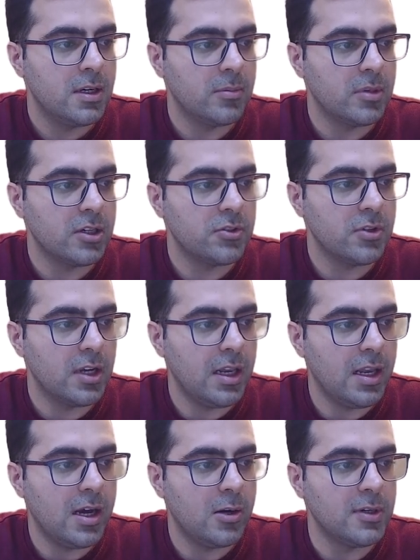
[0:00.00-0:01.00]
I'm going to
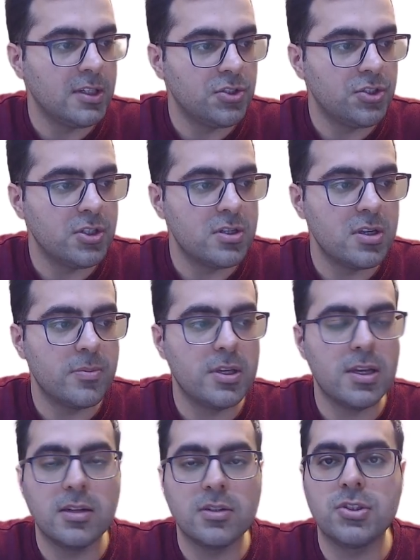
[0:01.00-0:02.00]
allow
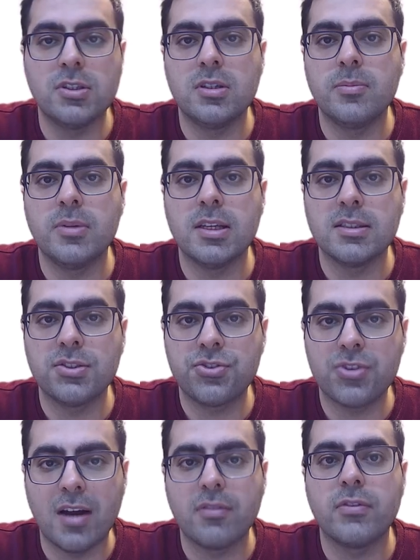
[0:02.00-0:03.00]
HTTP and HTTPS
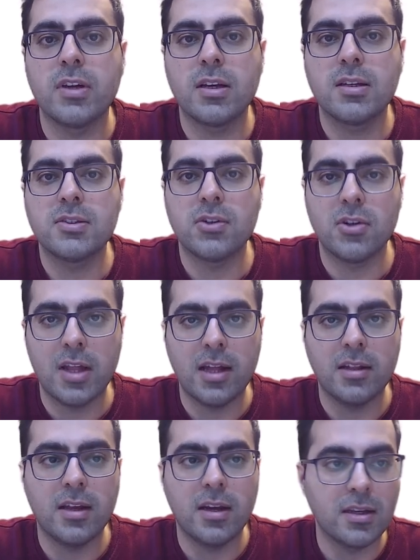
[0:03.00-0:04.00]
traffic so
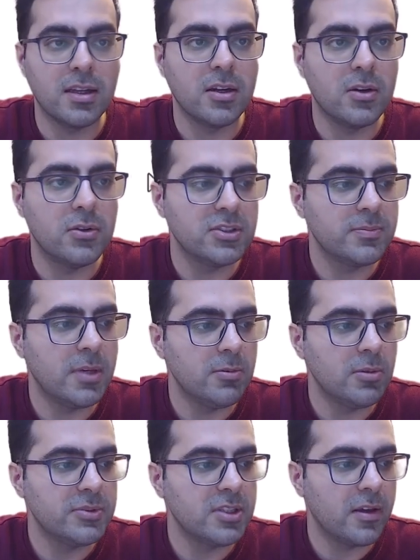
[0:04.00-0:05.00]
that I can host my
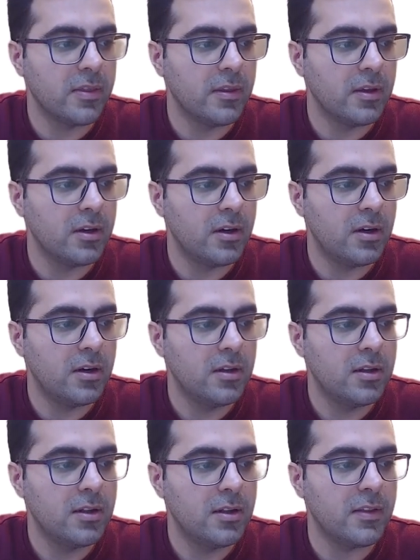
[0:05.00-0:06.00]
website
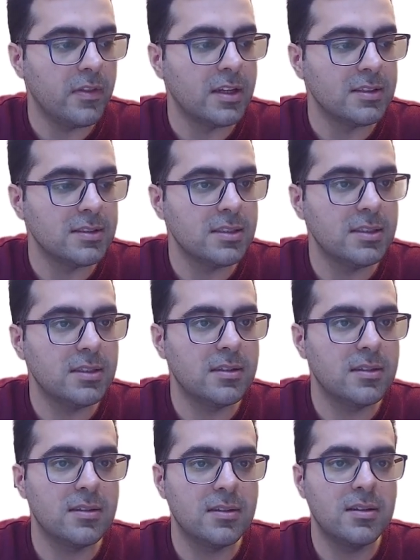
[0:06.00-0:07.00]
there, and that's
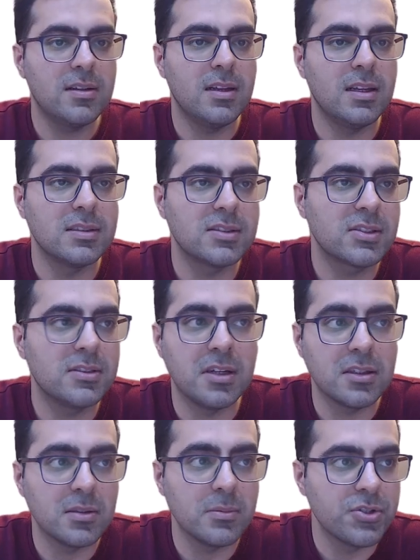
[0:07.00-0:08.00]
it. Let's
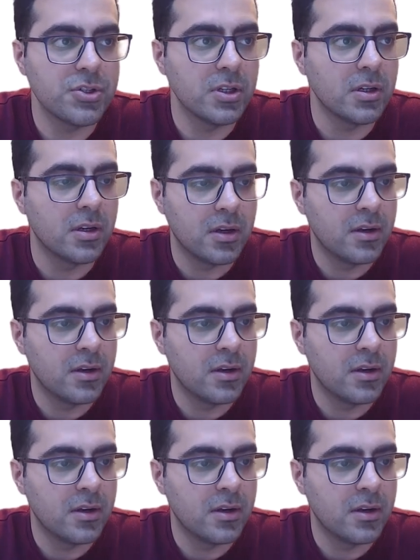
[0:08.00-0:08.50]
create a machine.